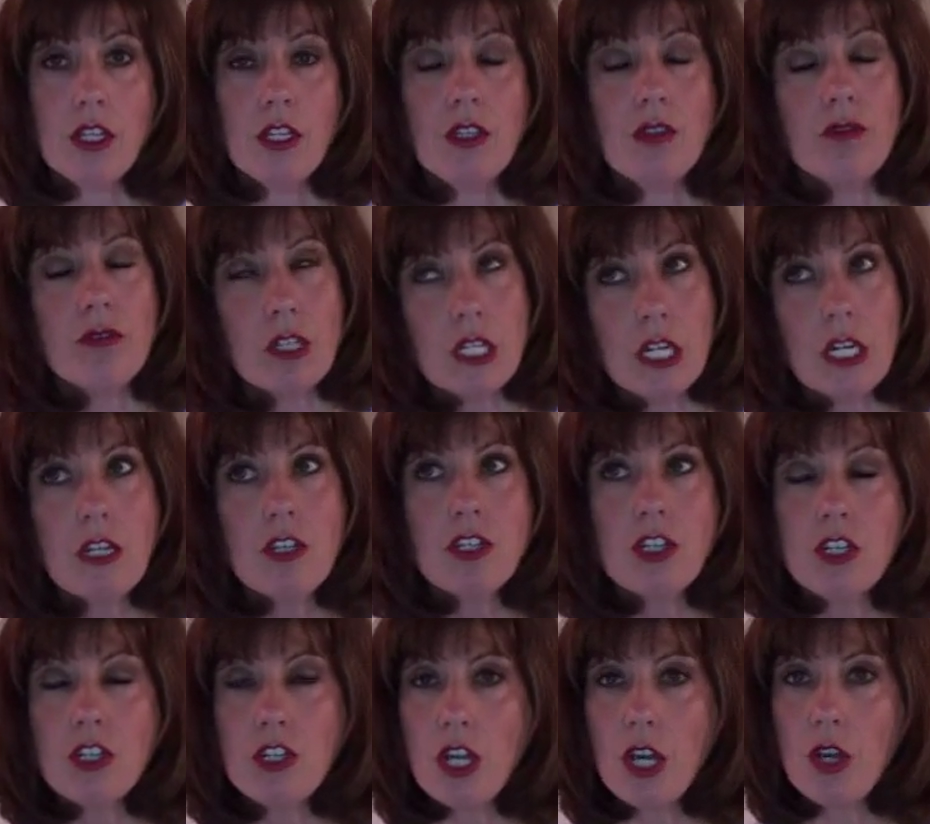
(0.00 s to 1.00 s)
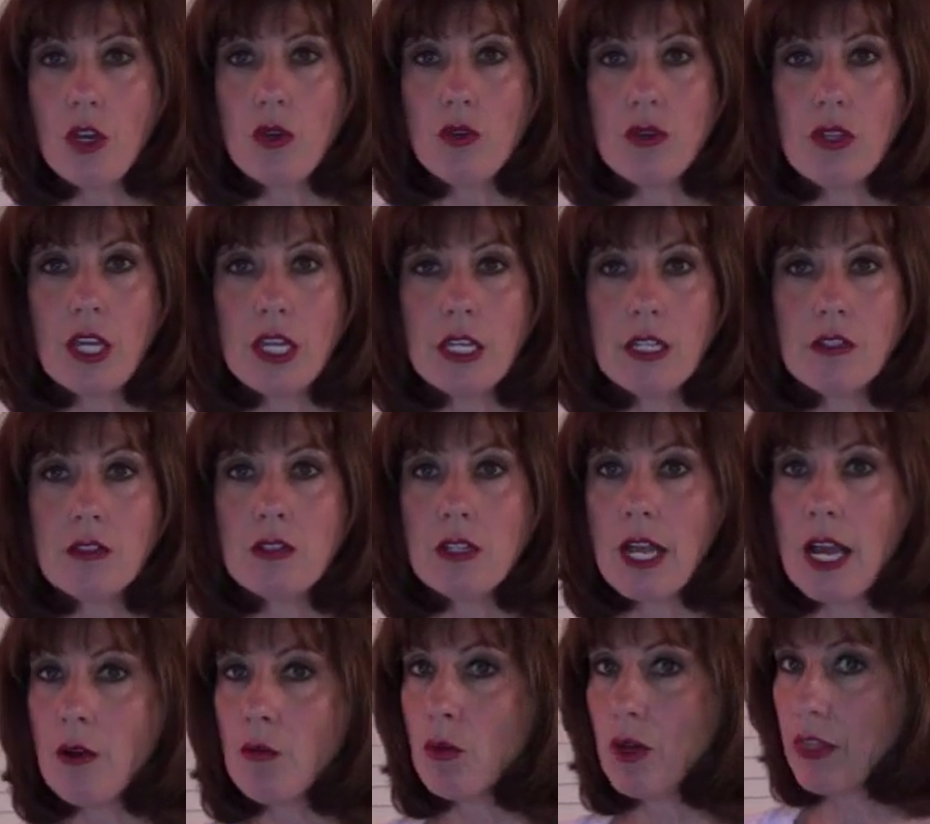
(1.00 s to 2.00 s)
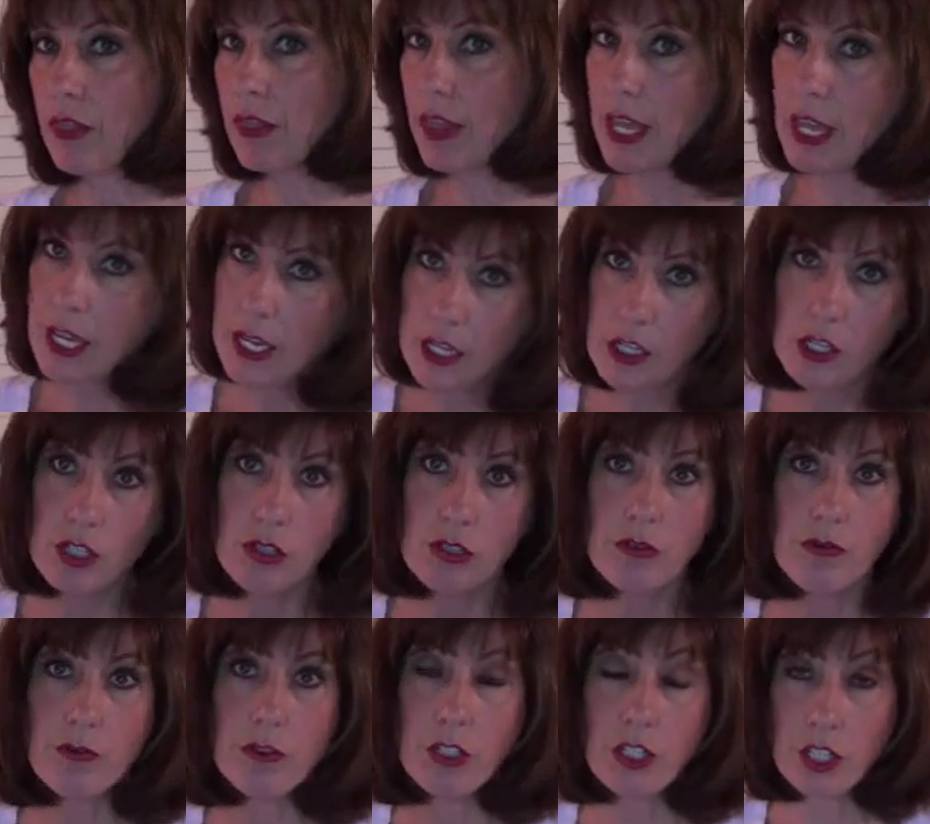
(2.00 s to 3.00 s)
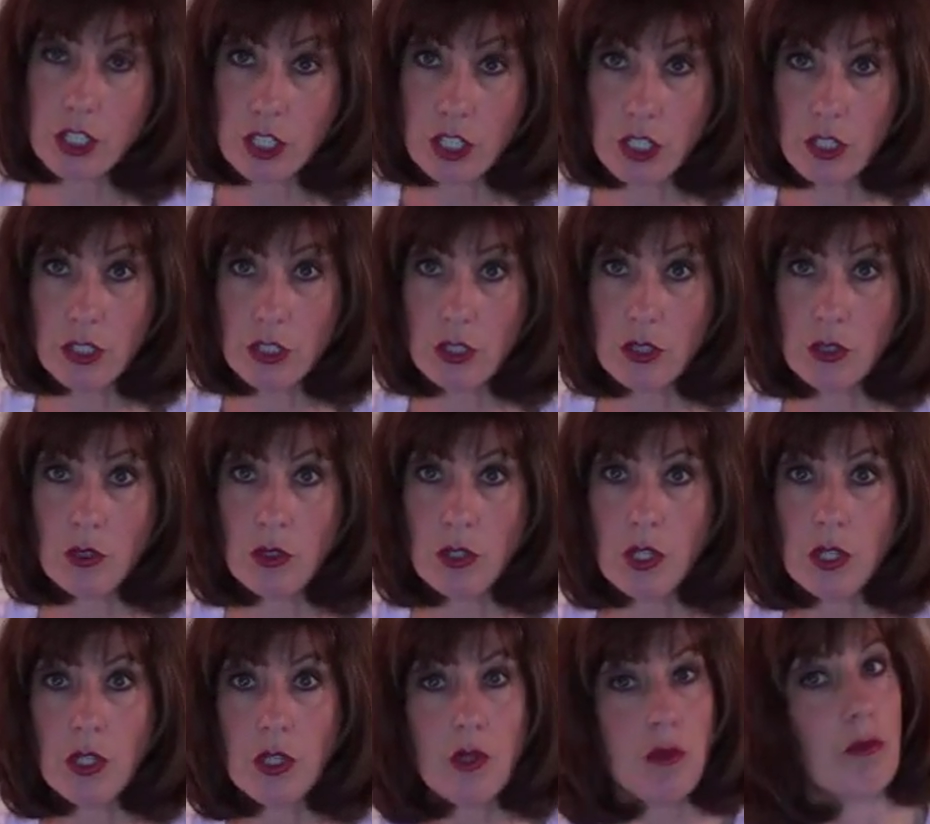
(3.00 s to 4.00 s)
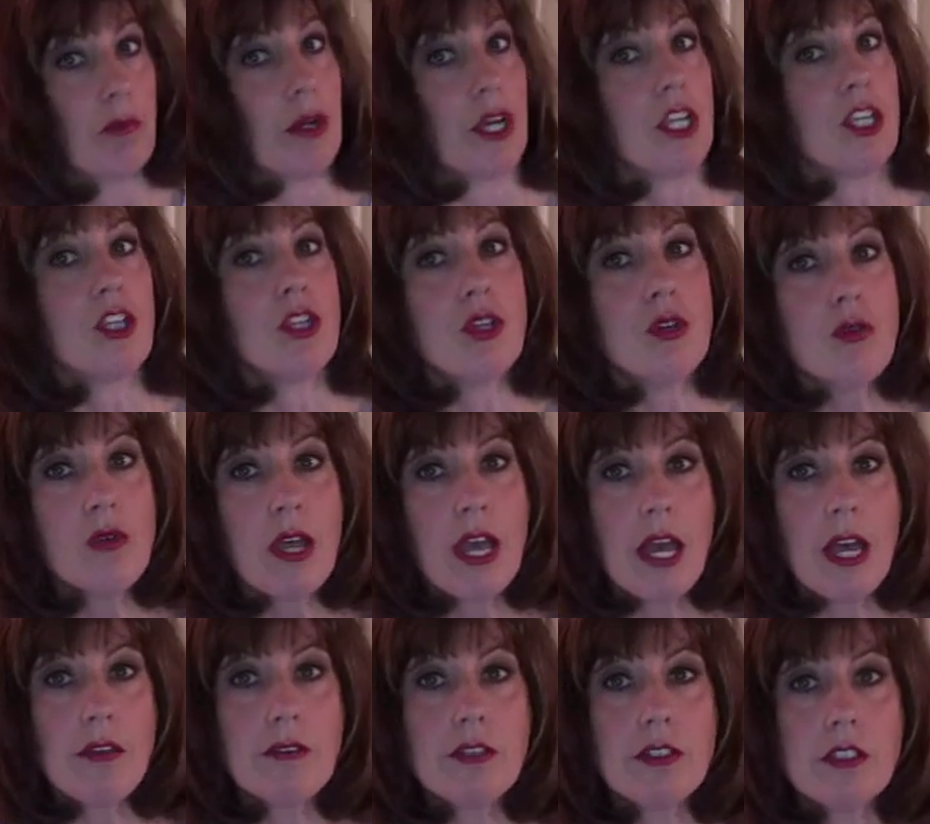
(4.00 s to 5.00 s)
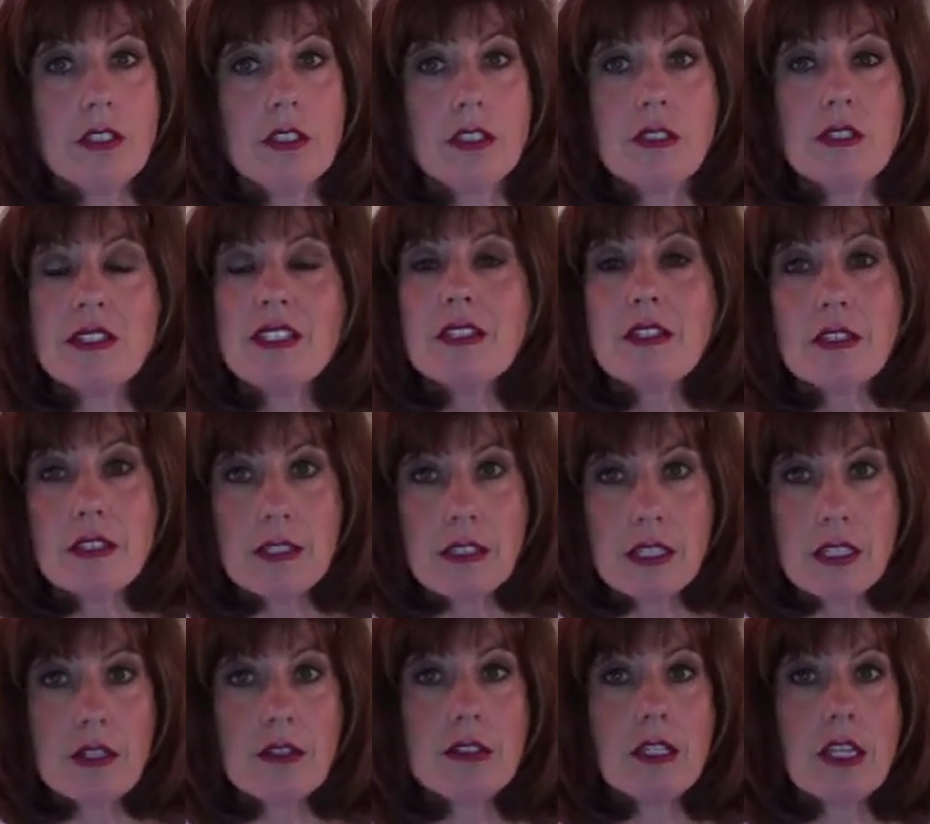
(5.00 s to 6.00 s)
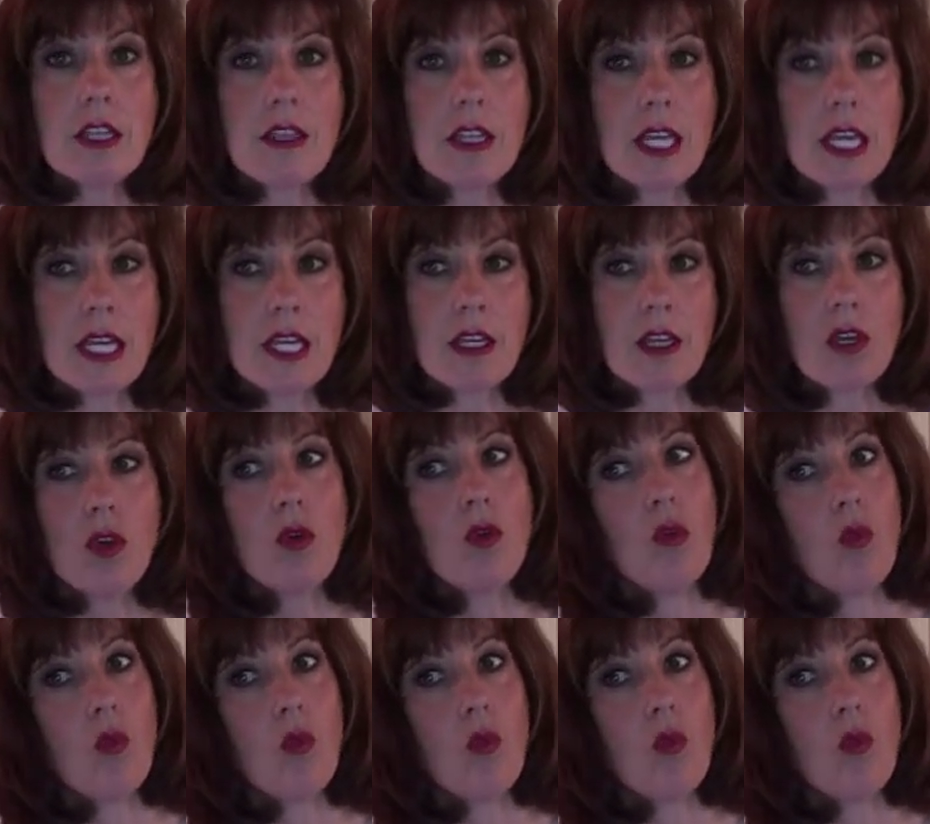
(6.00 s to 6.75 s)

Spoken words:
you need to know that it's not what they can do for you, but you have to sincerely think,